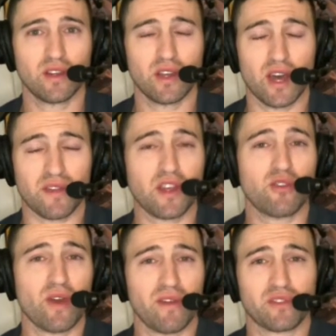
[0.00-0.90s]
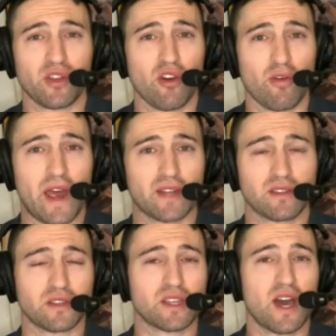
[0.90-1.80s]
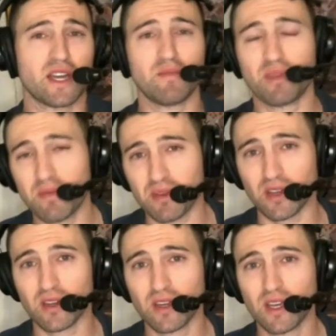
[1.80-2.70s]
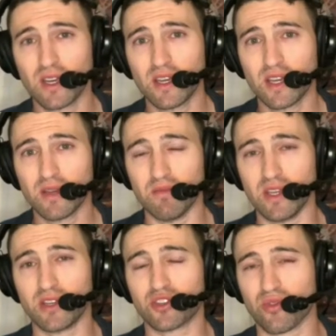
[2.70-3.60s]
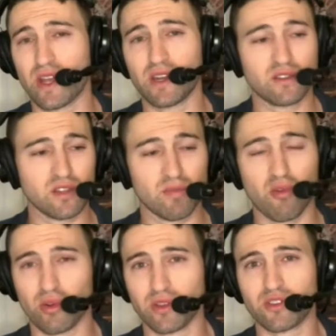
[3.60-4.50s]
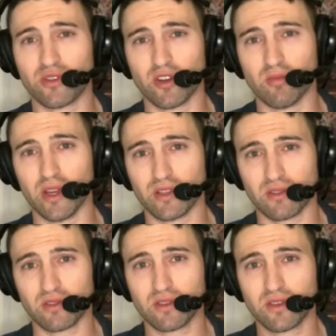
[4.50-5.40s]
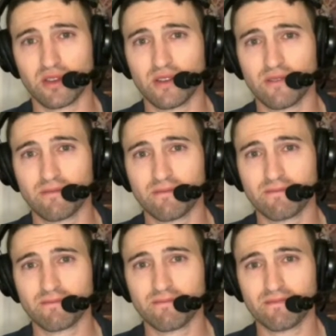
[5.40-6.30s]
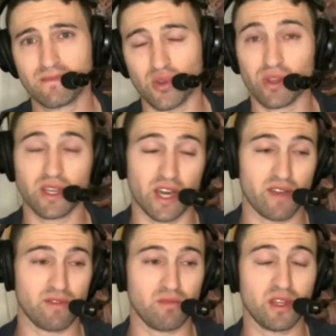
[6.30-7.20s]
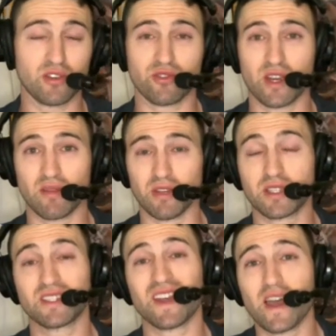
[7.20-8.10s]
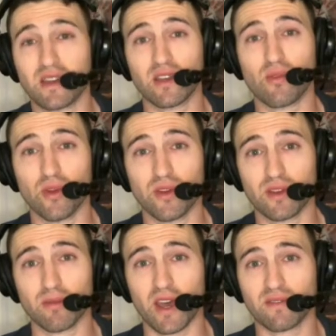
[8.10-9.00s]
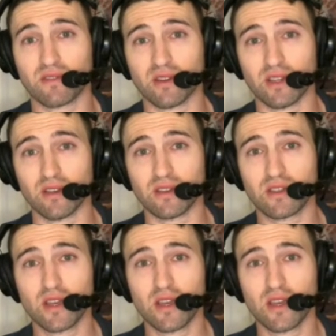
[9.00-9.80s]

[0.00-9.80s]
I think you have to go back to Scottie Pippen being traded to the Portland Trailblazers, or really not even being traded, but signing with them after his